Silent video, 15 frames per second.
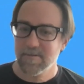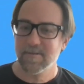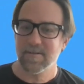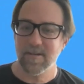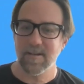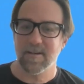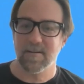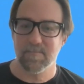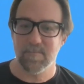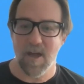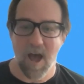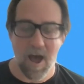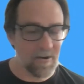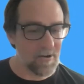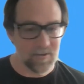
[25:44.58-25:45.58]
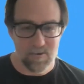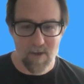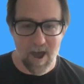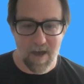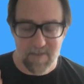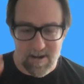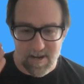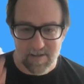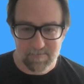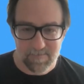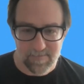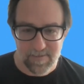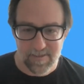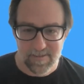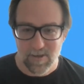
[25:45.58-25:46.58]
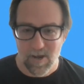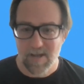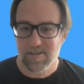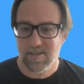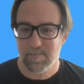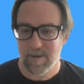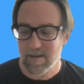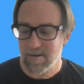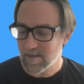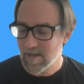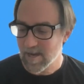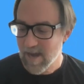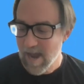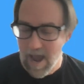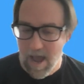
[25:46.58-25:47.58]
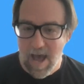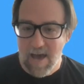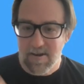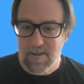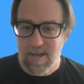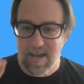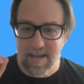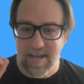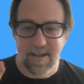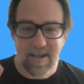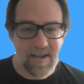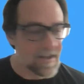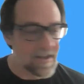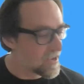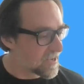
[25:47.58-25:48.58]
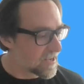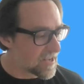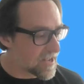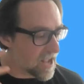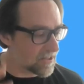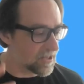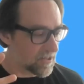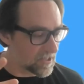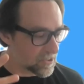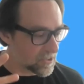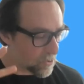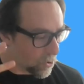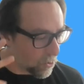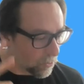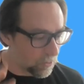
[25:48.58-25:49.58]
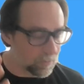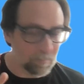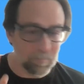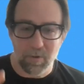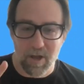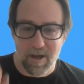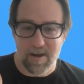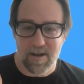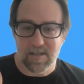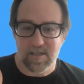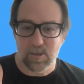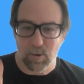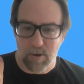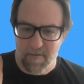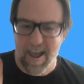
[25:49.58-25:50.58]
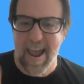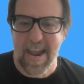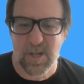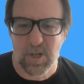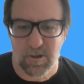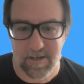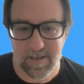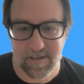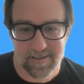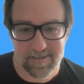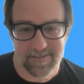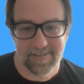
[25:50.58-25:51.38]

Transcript: like I don't know, do you have any thoughts about like how do they get to this cold-blooded sort of hatred?